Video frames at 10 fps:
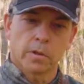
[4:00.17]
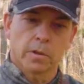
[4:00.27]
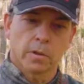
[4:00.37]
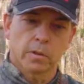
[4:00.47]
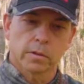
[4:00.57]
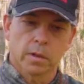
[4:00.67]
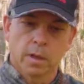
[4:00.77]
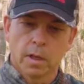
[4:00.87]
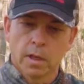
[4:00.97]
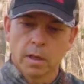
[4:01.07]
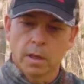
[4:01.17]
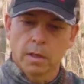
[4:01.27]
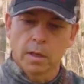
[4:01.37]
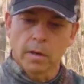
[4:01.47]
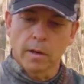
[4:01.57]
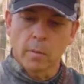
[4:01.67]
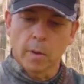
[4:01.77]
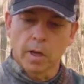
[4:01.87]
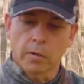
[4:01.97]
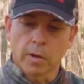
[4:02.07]
inserts, and then however
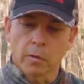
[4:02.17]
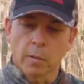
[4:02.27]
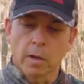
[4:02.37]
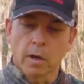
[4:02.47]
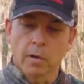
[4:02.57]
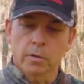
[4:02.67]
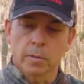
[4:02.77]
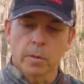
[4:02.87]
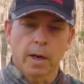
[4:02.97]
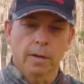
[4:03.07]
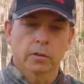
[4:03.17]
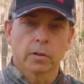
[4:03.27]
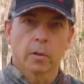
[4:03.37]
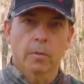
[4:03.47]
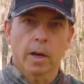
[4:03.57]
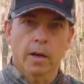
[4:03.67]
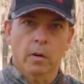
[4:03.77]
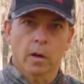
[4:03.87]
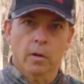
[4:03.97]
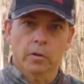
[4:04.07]
many transmitter arrows you bought. So buy
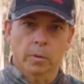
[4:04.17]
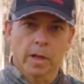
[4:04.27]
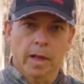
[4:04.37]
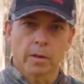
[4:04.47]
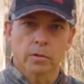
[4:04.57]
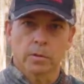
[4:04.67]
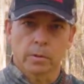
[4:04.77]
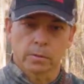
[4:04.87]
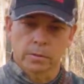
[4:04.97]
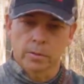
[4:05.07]
your arrows without inserts.